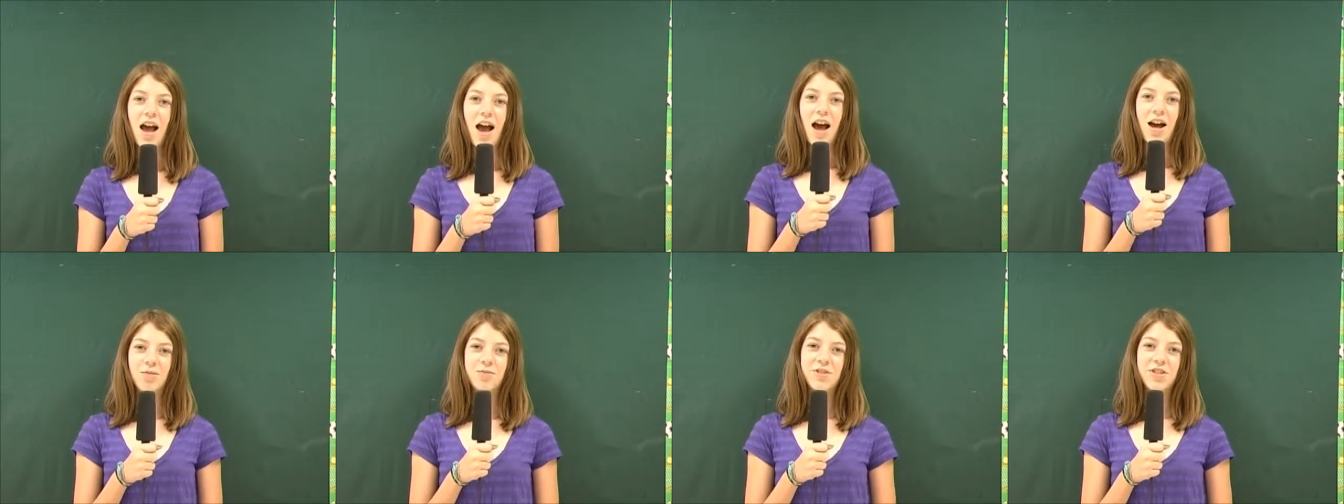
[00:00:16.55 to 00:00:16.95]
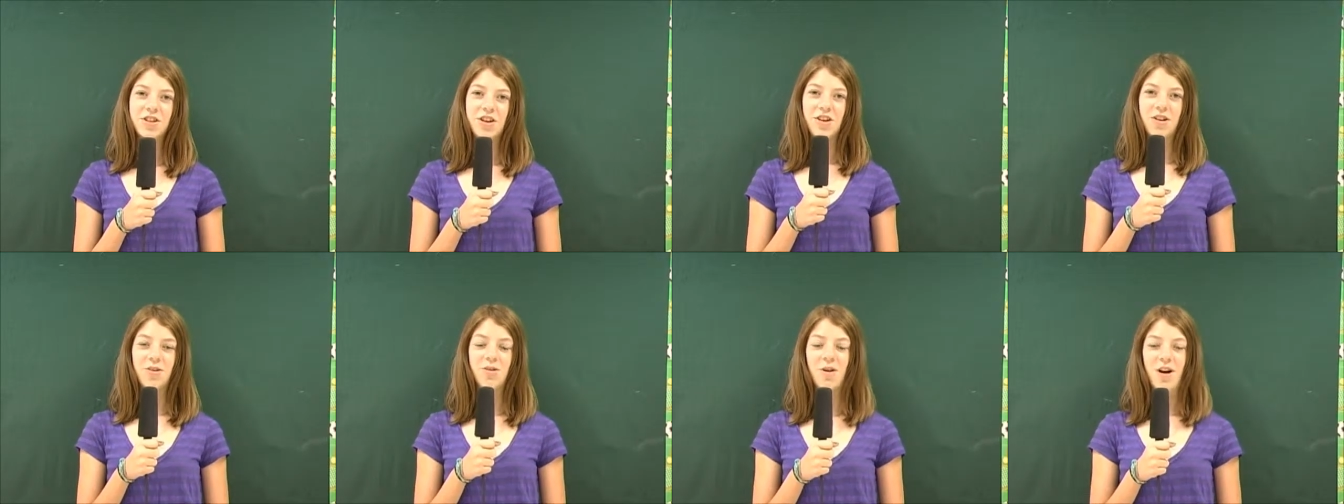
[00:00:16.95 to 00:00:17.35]
I'm
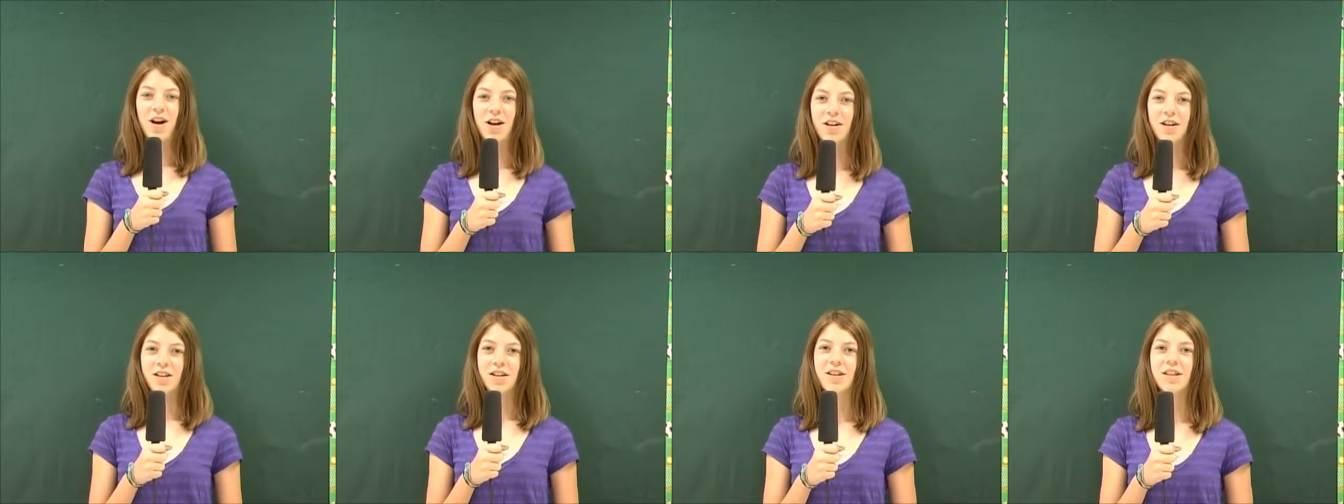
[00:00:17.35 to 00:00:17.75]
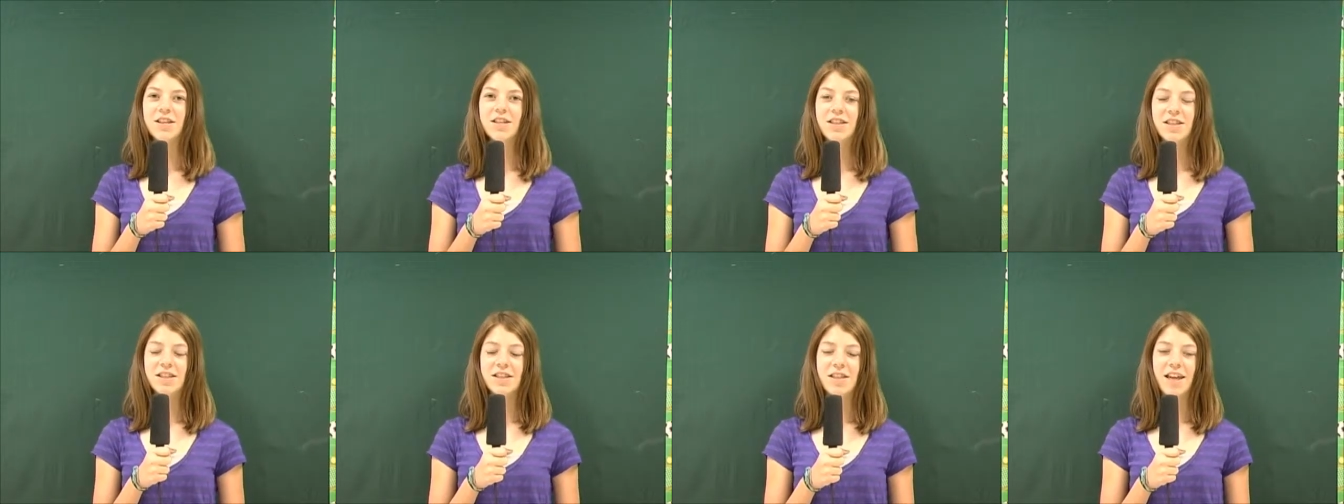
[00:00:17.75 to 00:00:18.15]
Shauna Walker.
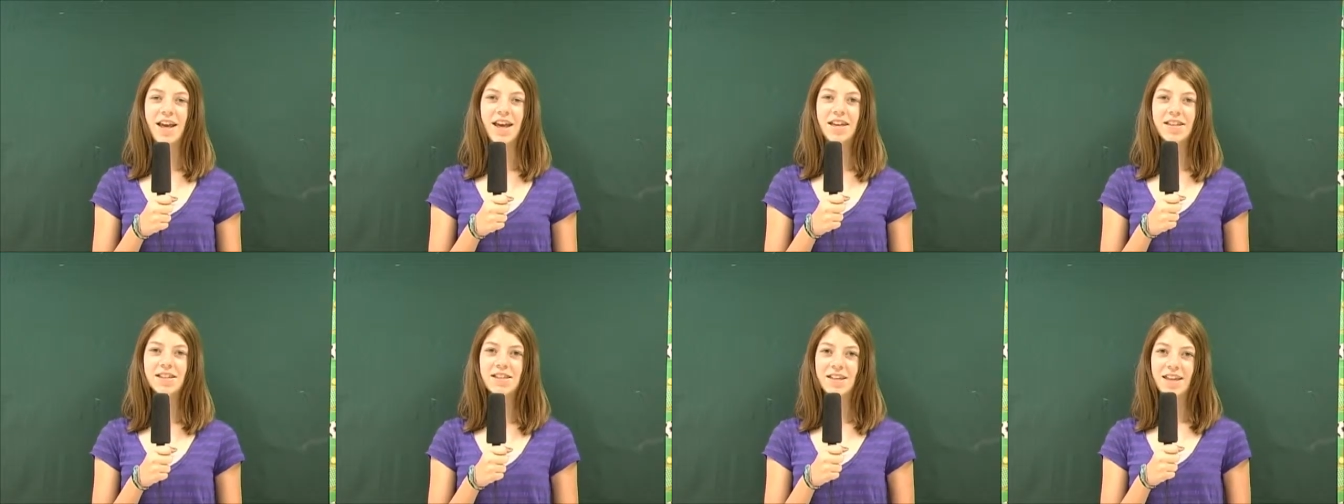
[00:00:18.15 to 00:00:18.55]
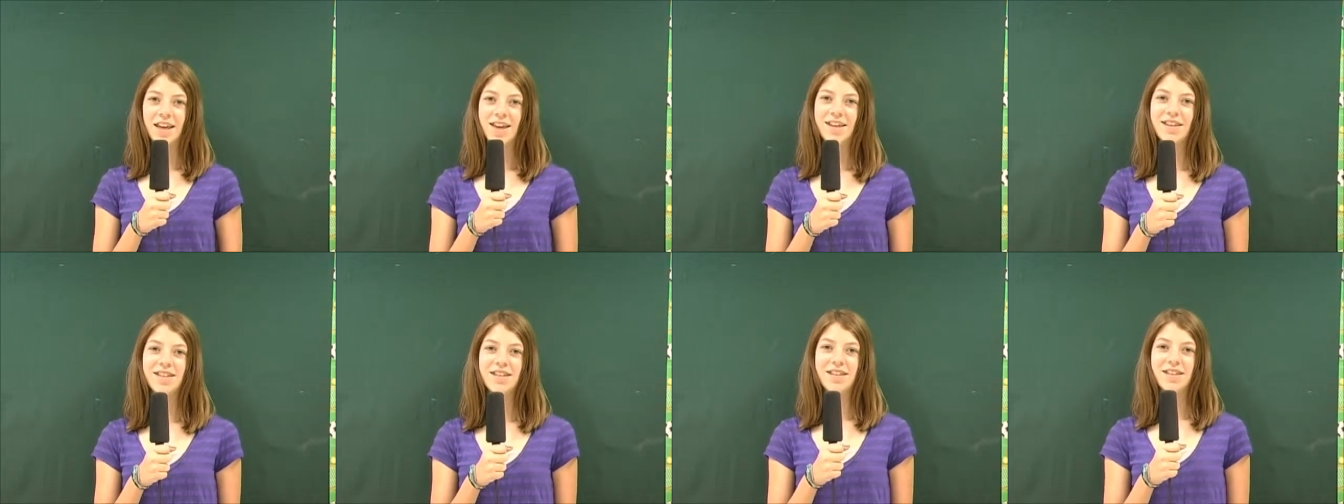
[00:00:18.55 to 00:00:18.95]
Today's
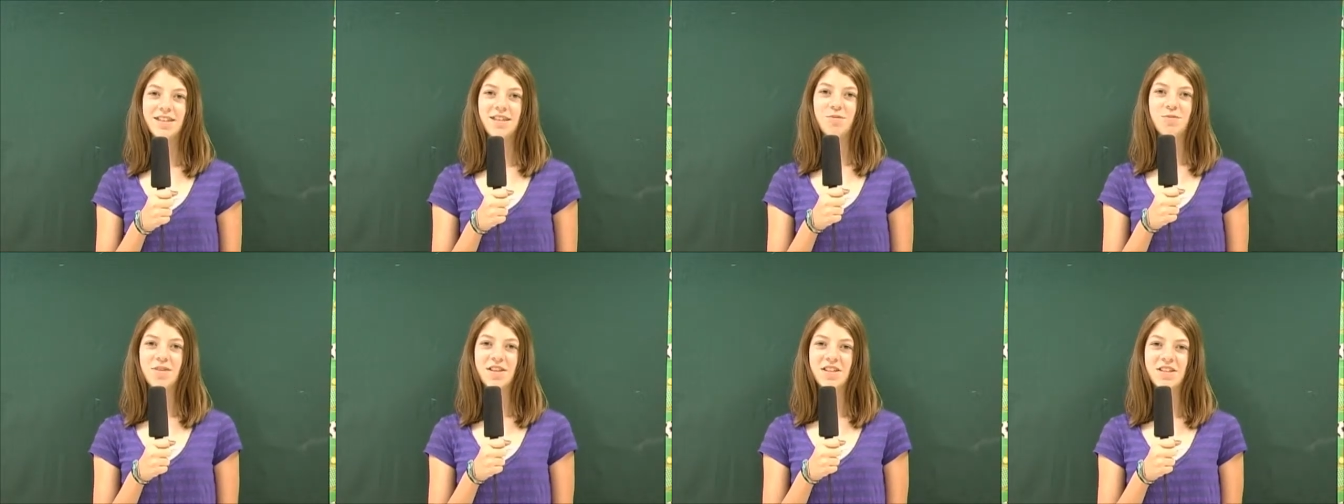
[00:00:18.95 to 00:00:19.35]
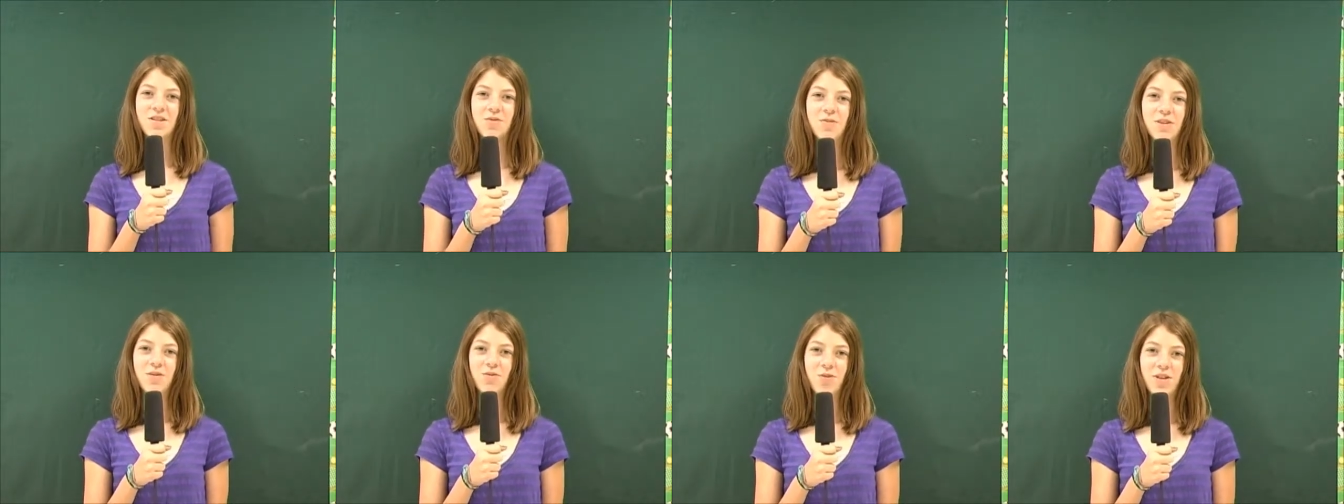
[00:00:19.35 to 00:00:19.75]
guest is
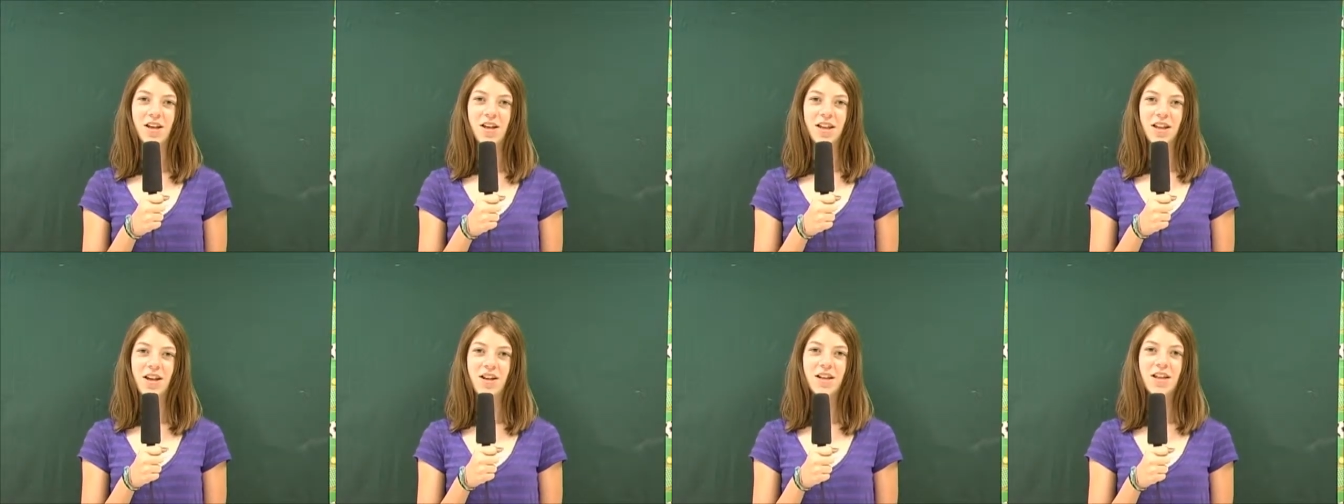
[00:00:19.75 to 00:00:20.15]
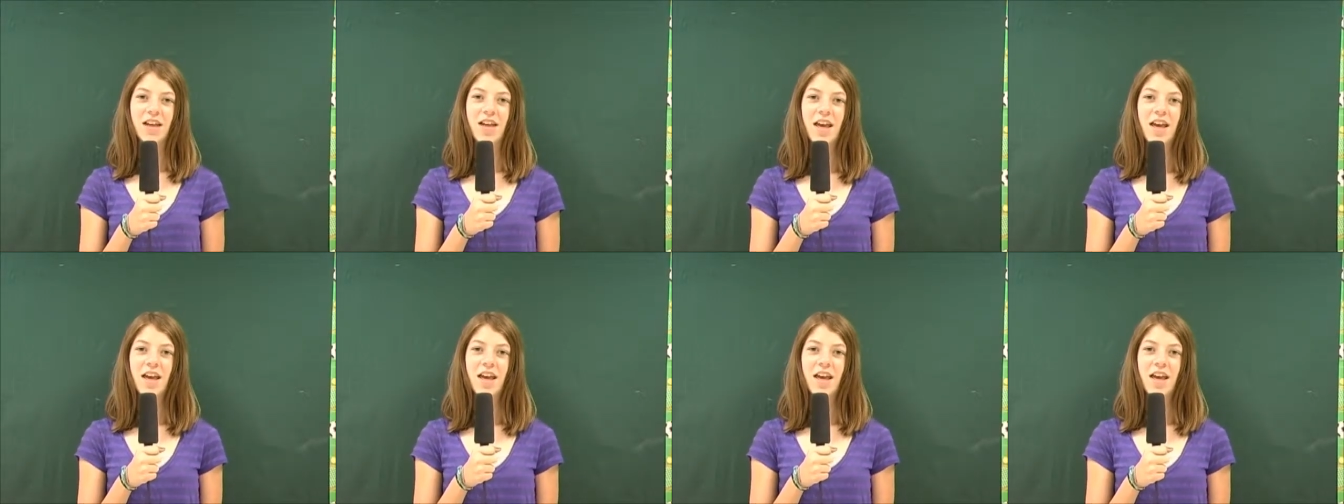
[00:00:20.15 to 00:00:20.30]
Benjamin Whitlock.